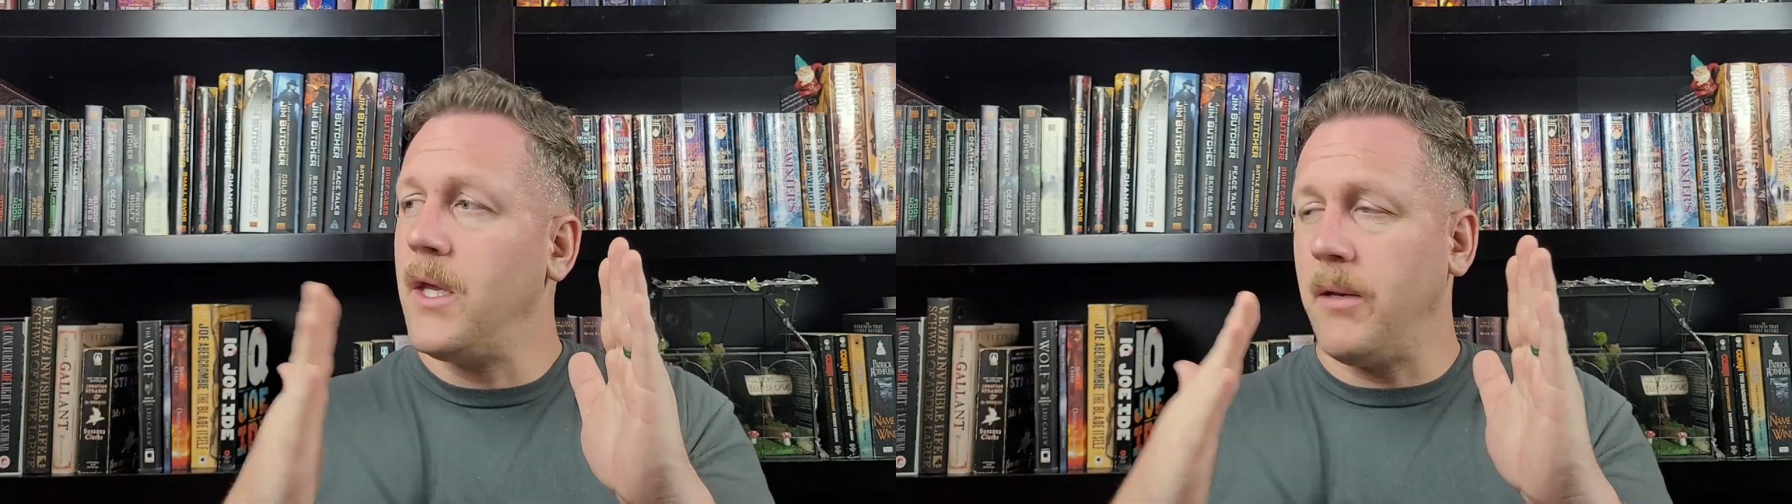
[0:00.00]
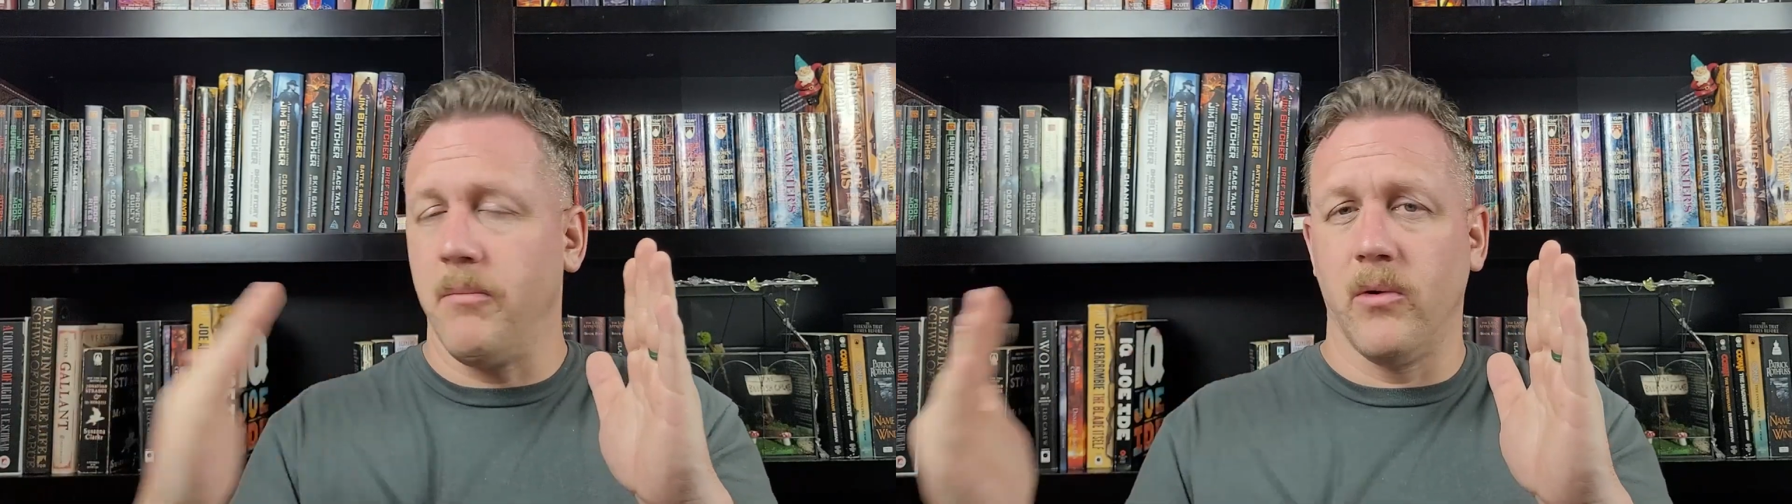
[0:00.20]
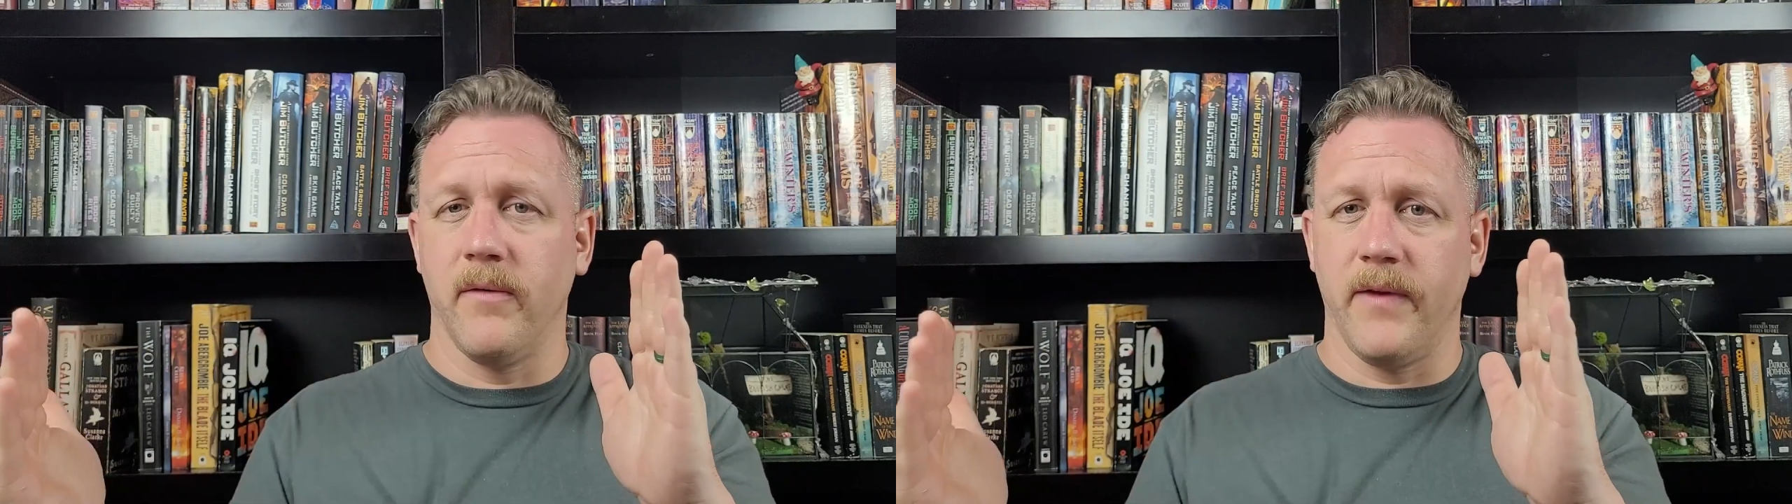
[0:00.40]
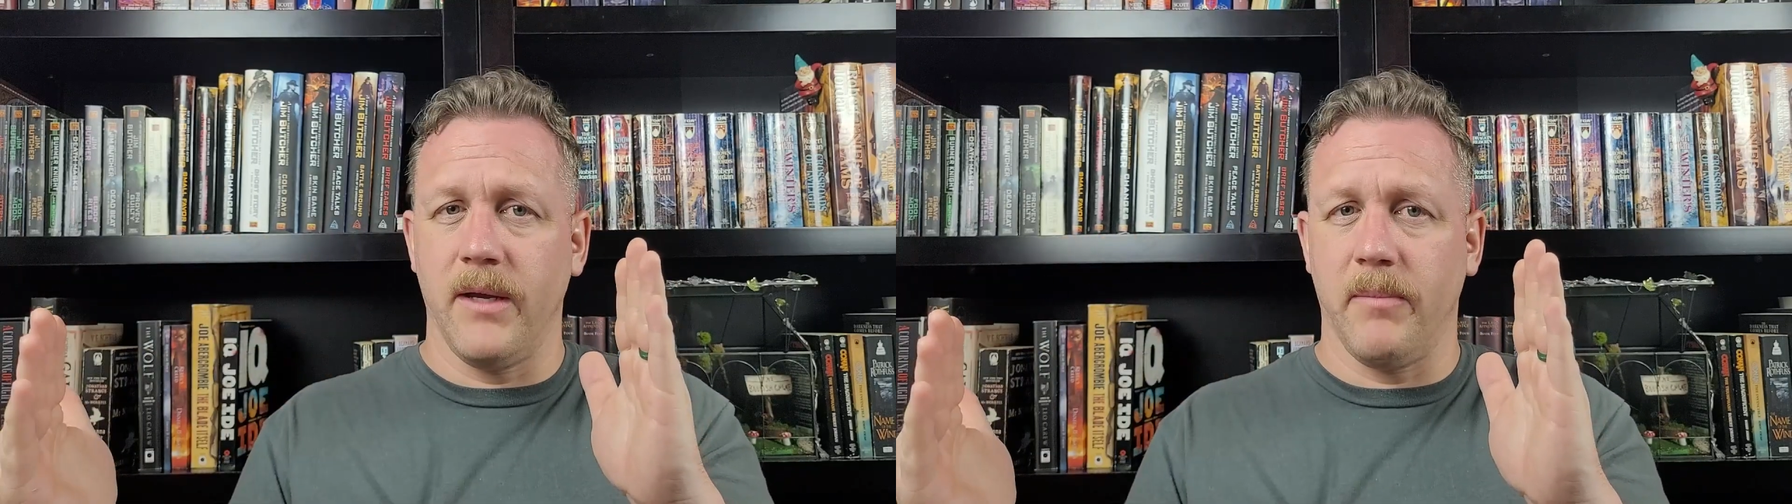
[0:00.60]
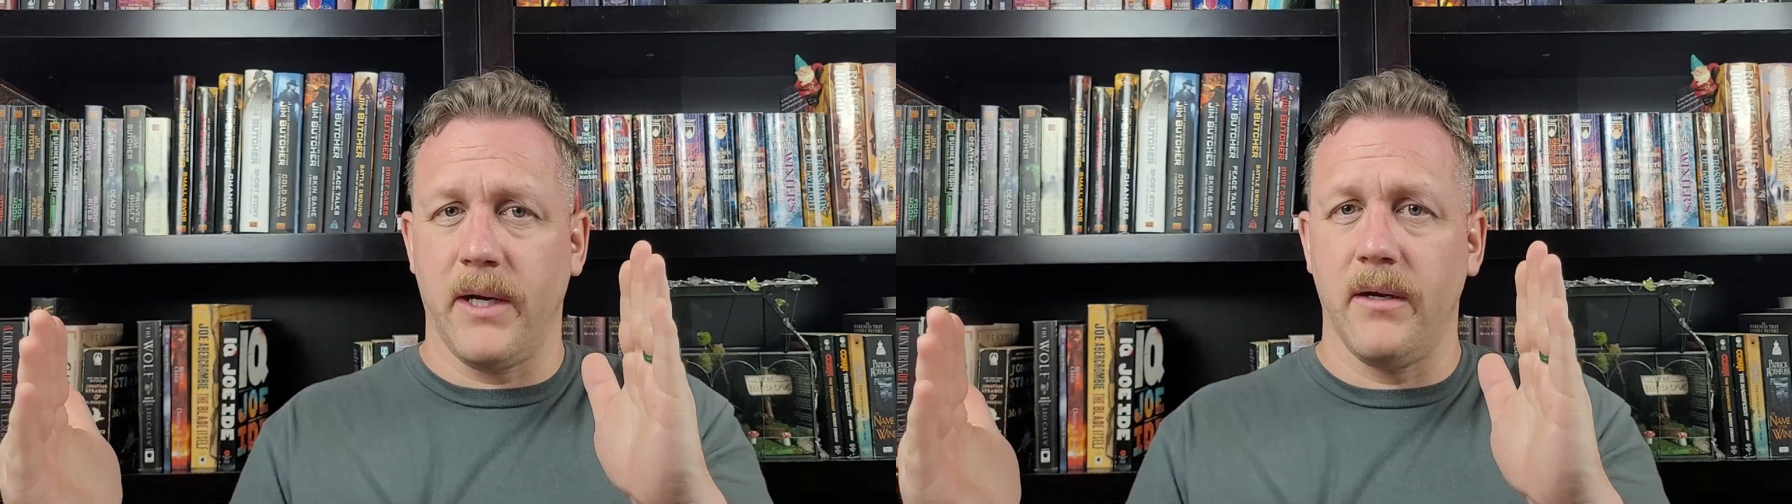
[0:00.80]
and more
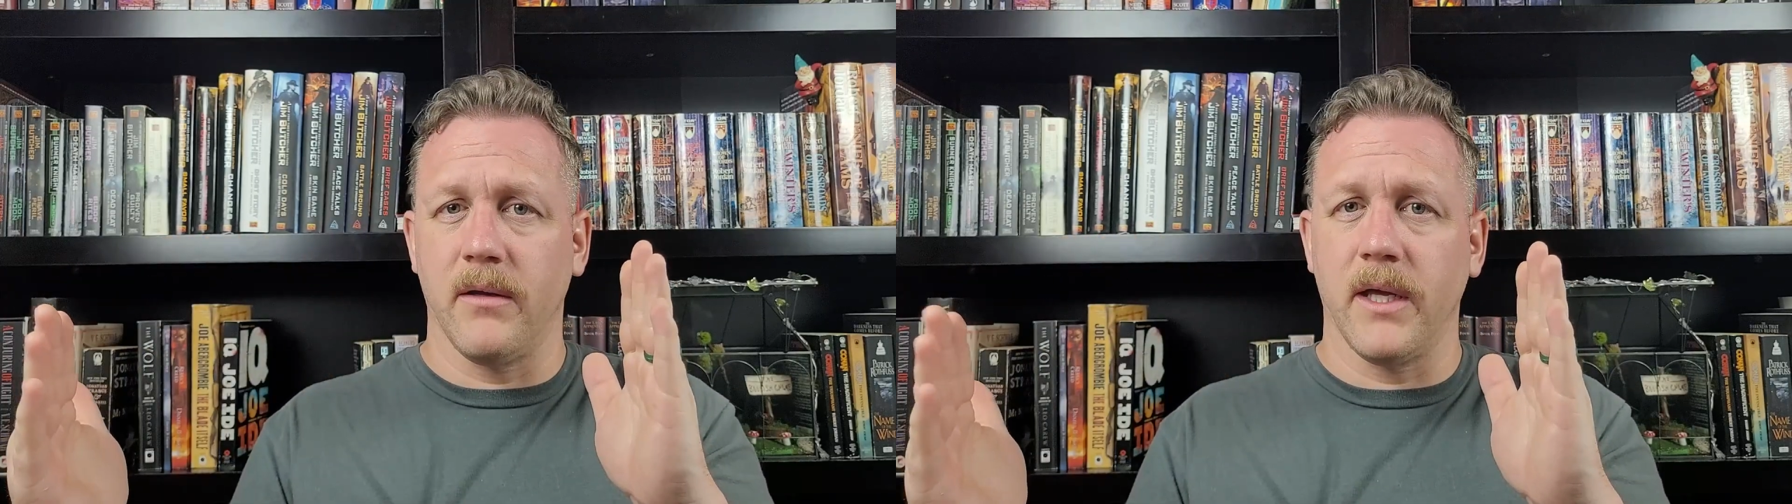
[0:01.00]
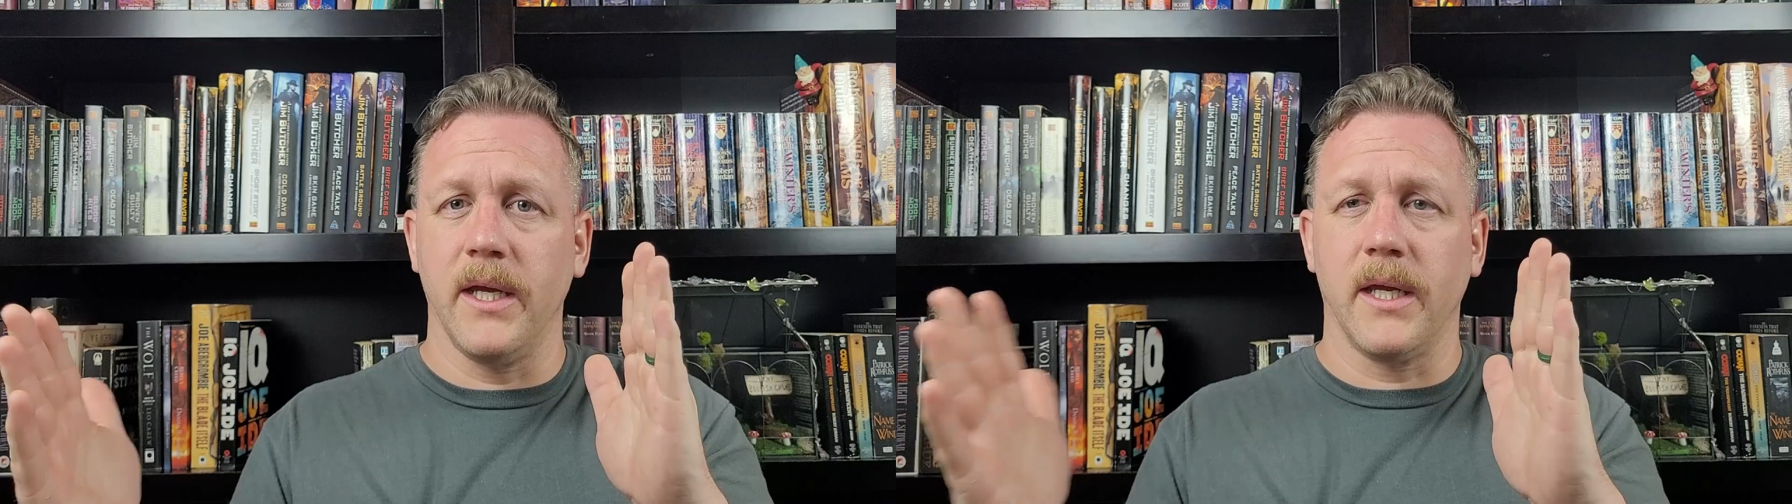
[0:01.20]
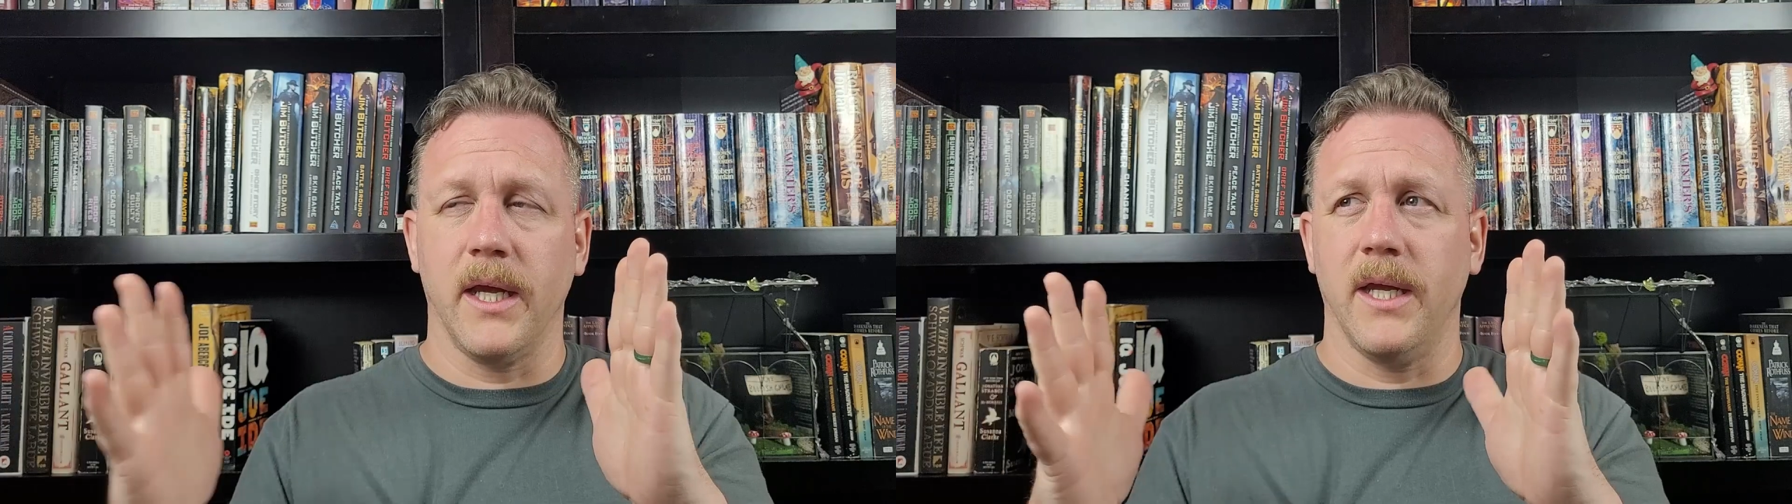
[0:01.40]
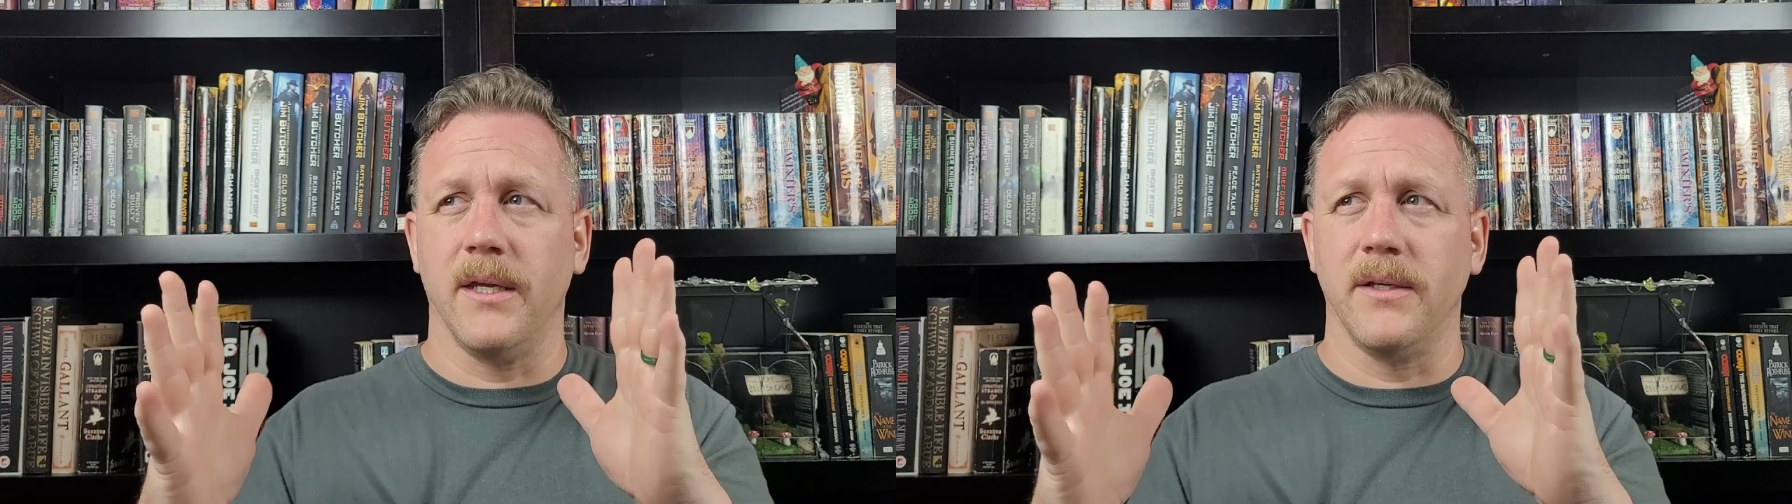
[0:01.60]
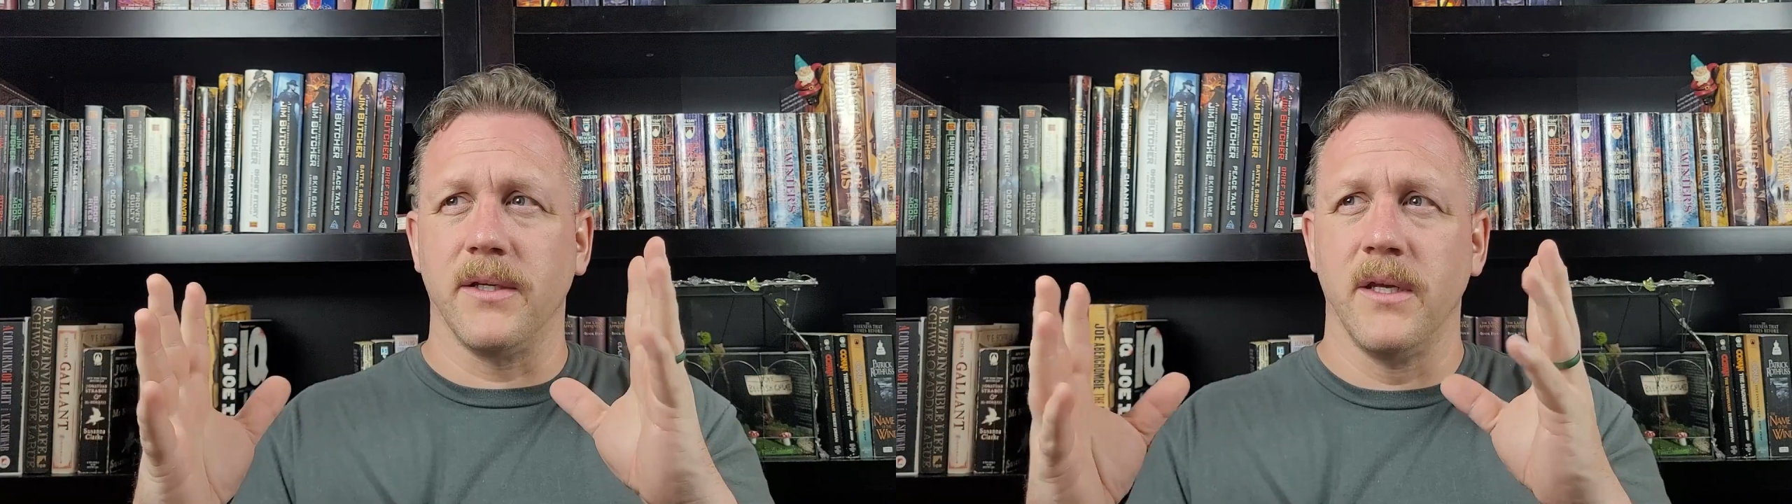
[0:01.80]
vampire-like
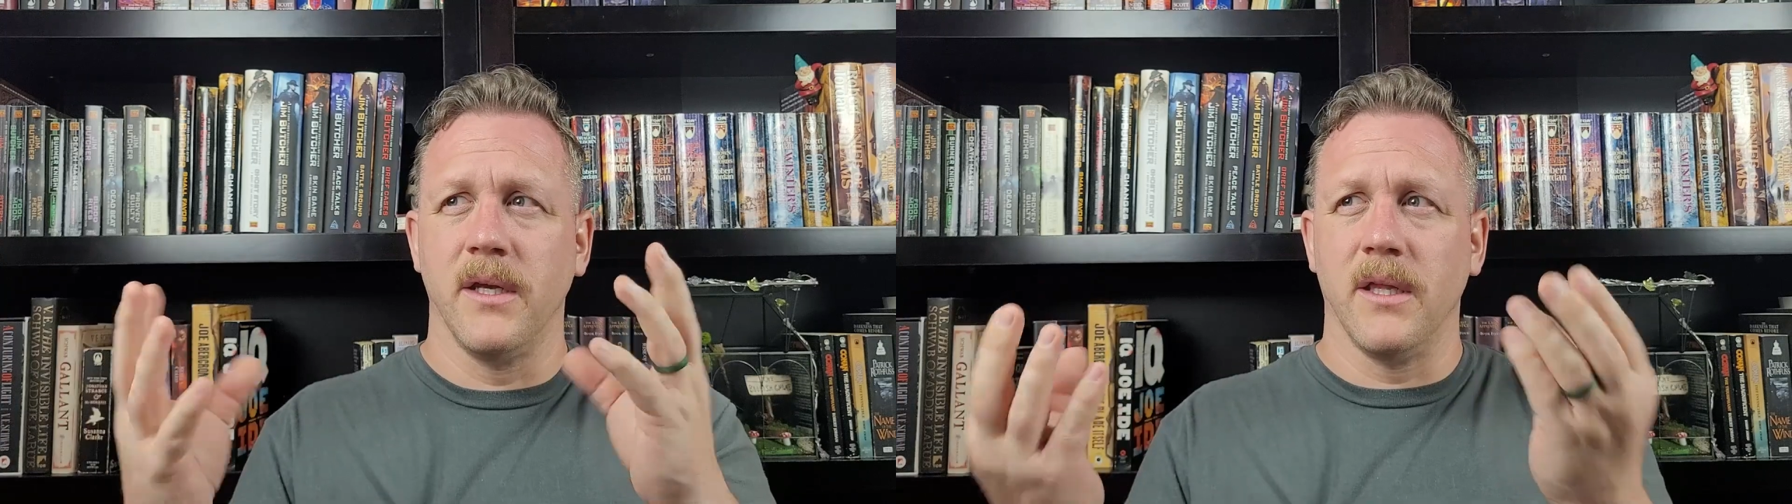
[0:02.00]
and